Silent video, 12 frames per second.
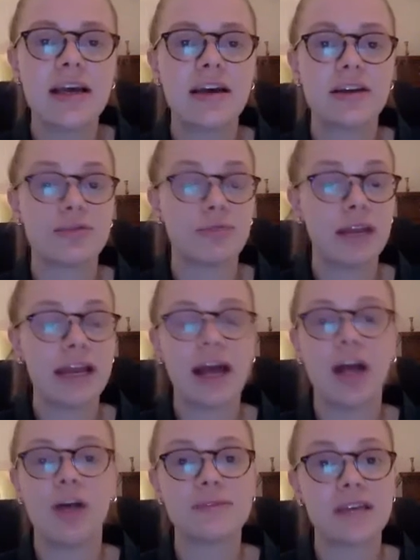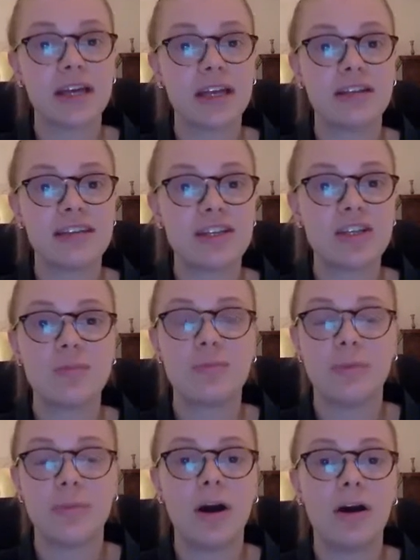because it really helps and it sets you
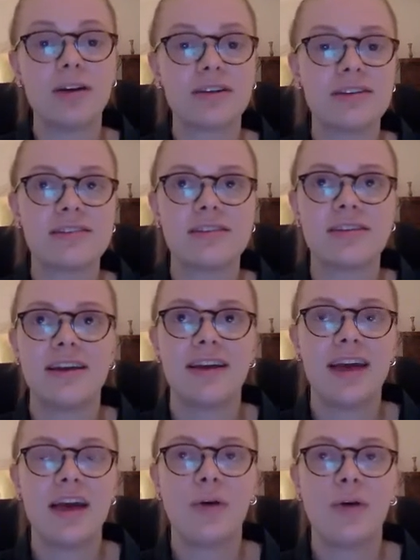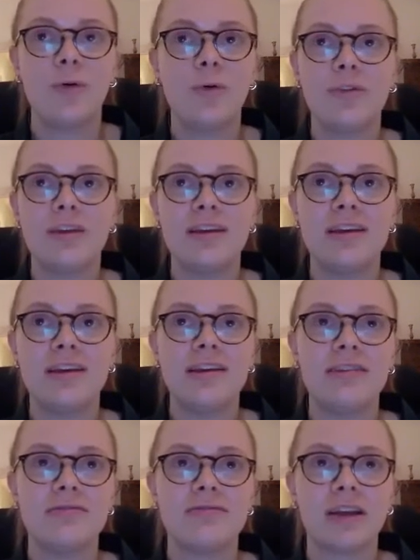apart, because all
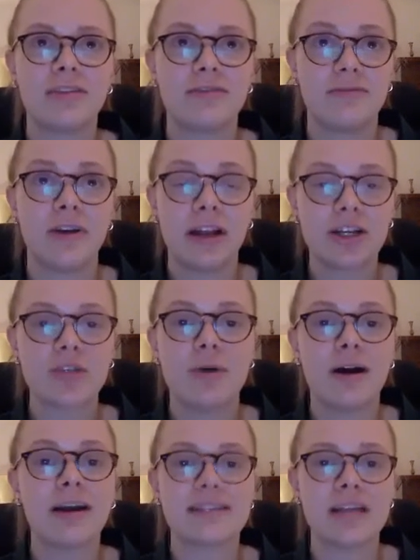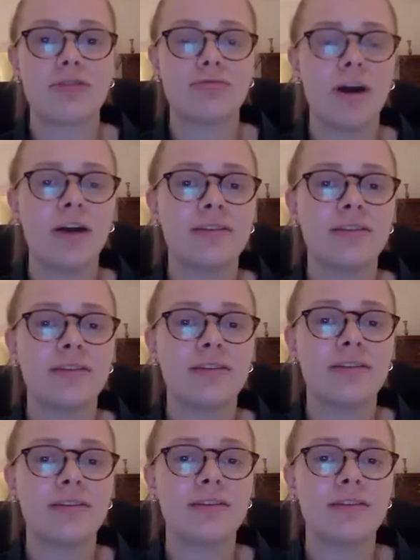the like financial markets now run
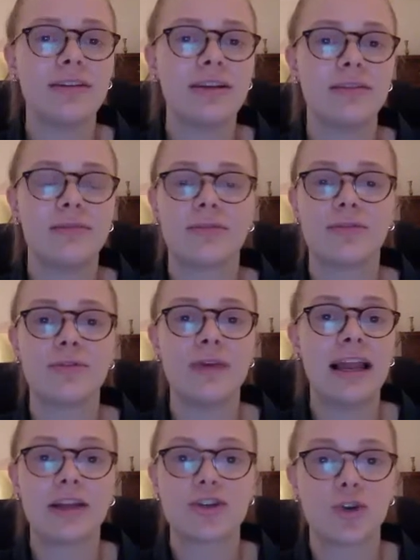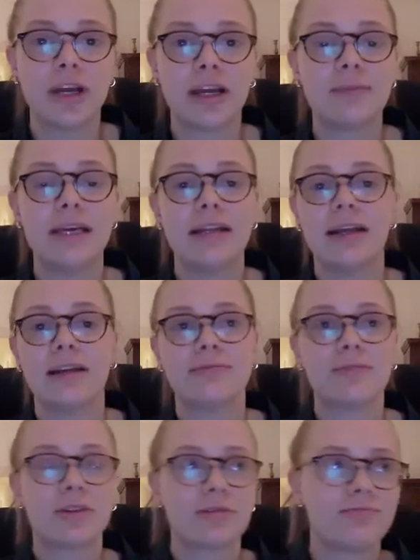through electronic like
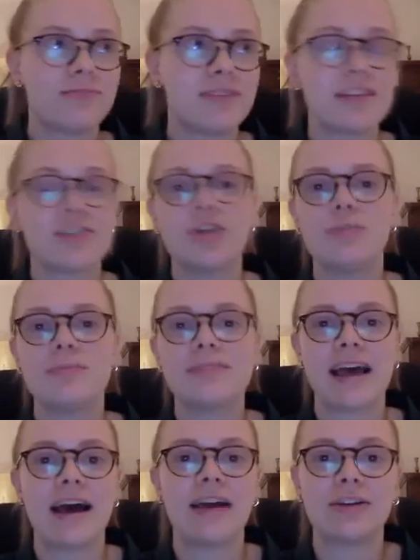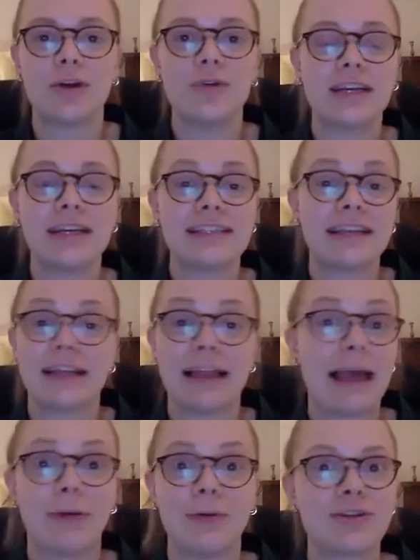systems, and coding is like the
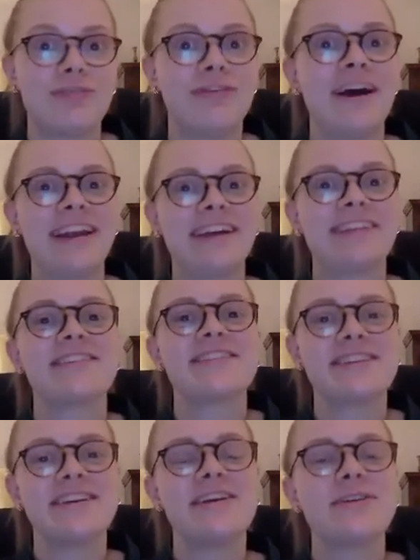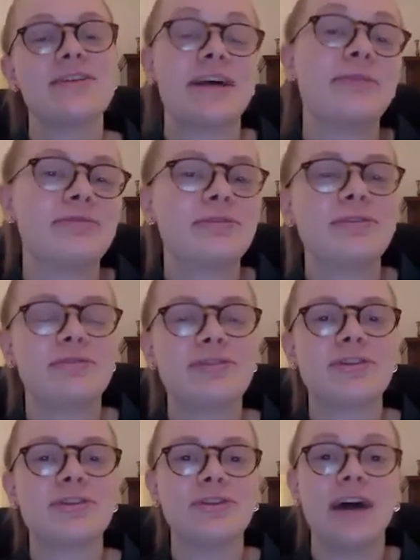language of finance, so it's helpful for
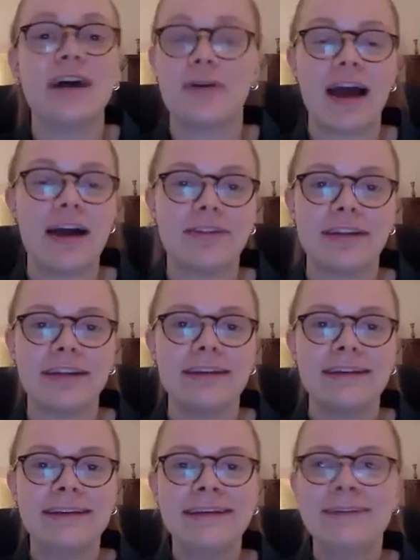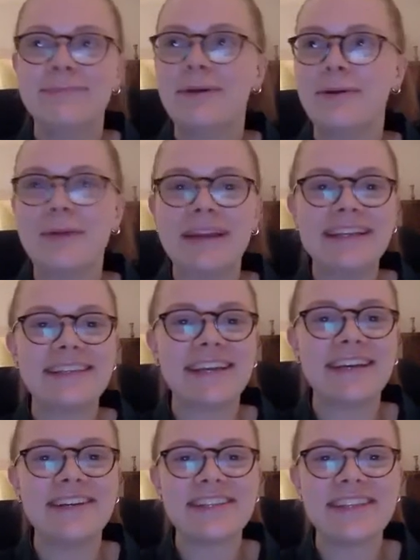sure. I don't have any or many
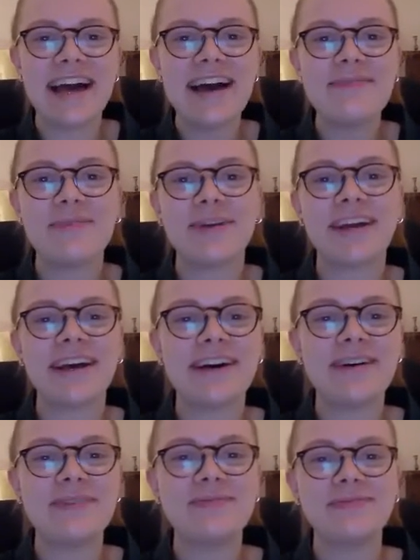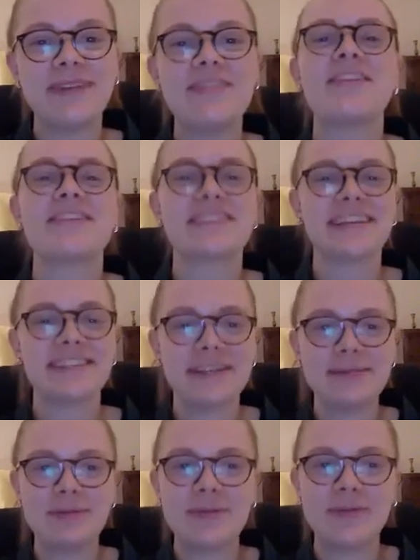skills in that, but I have other skills that
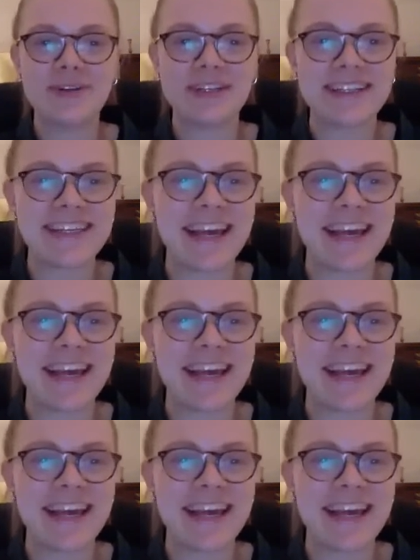are more important.